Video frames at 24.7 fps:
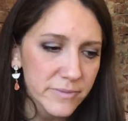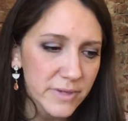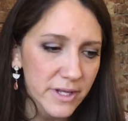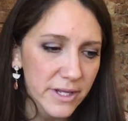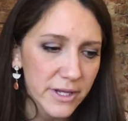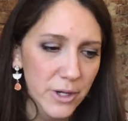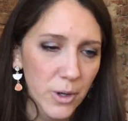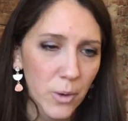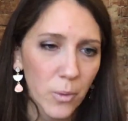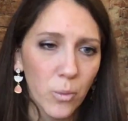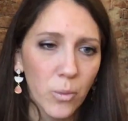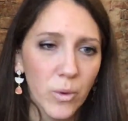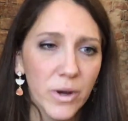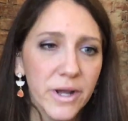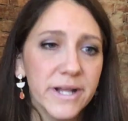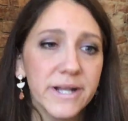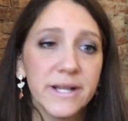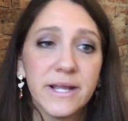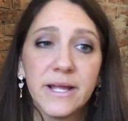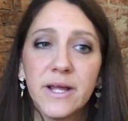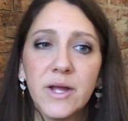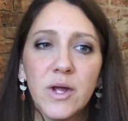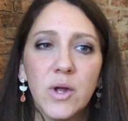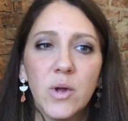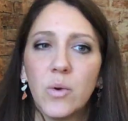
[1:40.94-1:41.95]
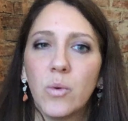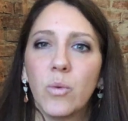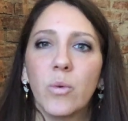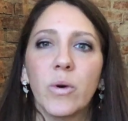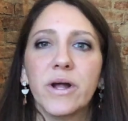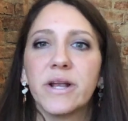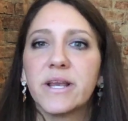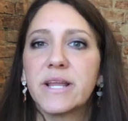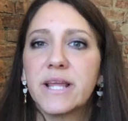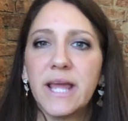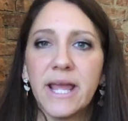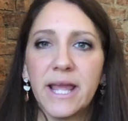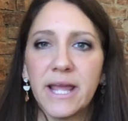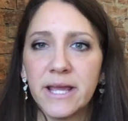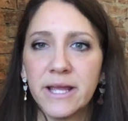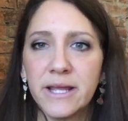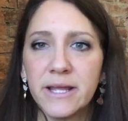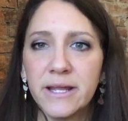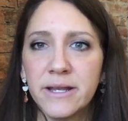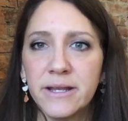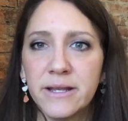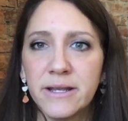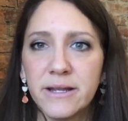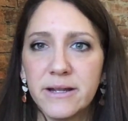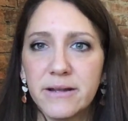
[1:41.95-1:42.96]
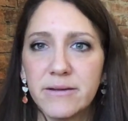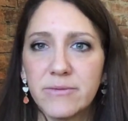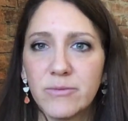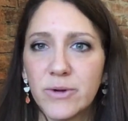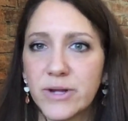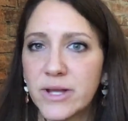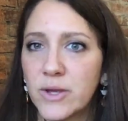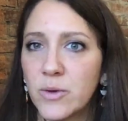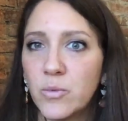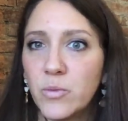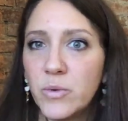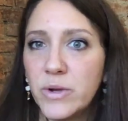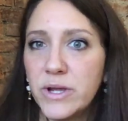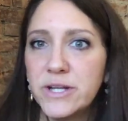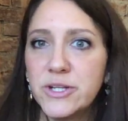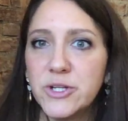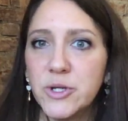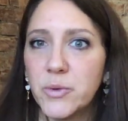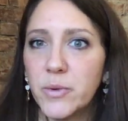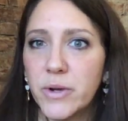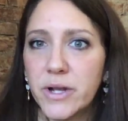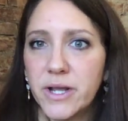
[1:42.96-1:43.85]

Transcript: what can we do?